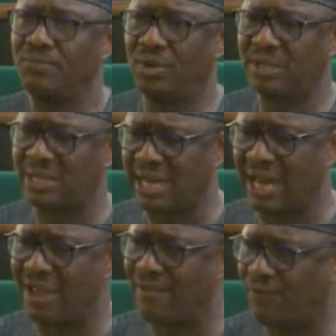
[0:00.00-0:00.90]
those that
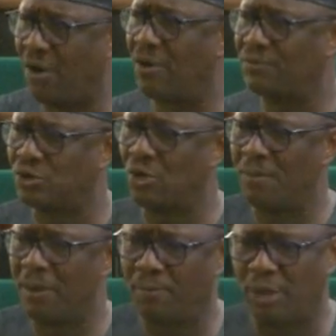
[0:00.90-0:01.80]
are involved
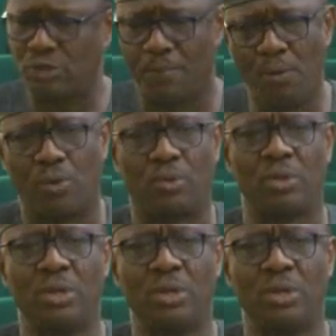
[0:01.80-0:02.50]
should be brought to book